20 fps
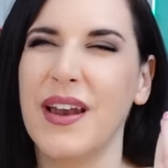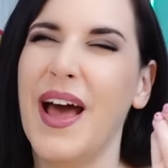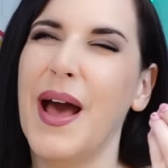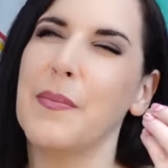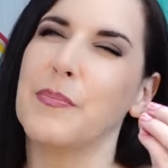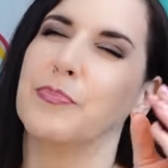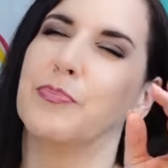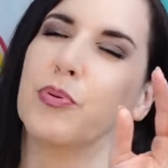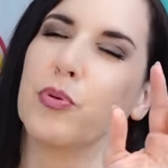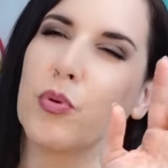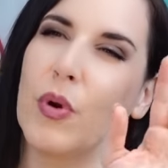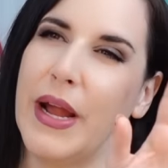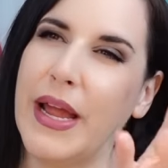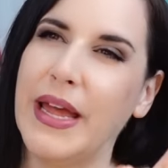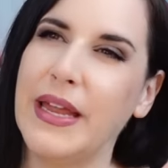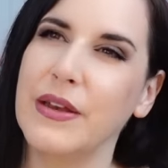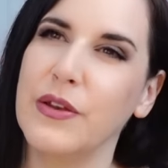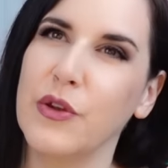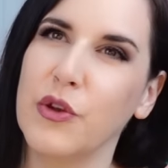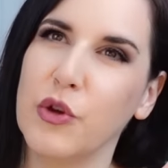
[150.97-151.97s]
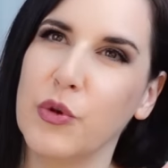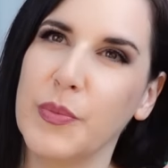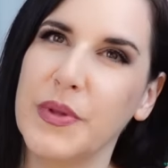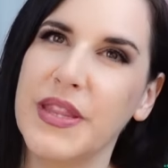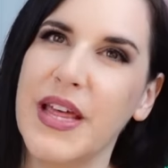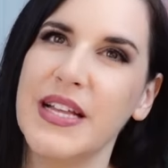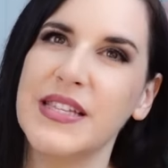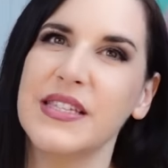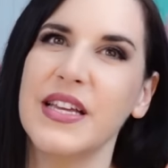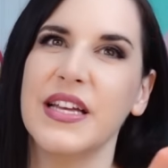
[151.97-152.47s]
not brand new,
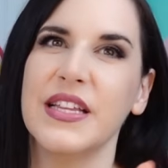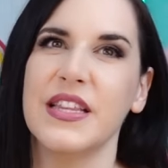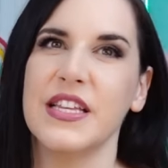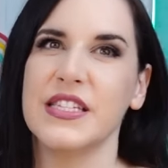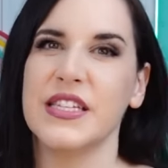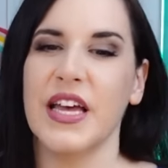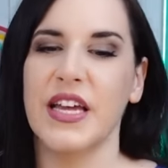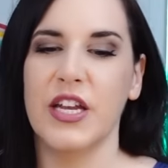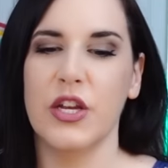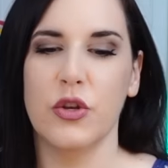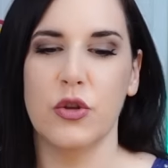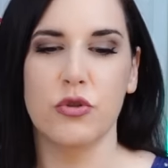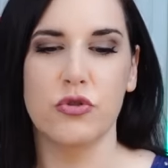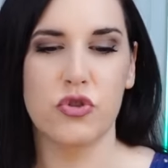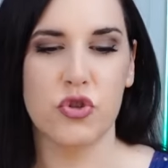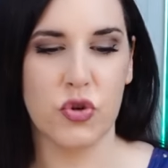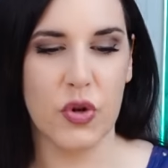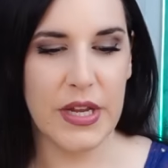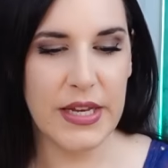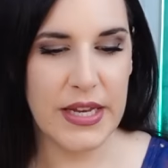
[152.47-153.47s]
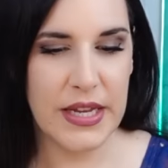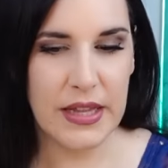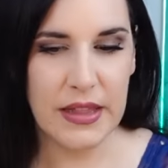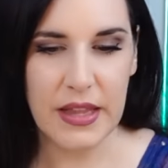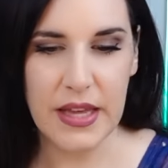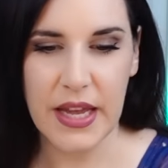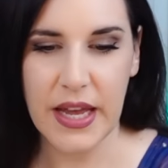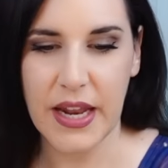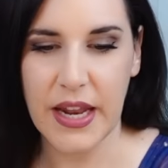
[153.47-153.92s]
but that's like this kind of new trending thing.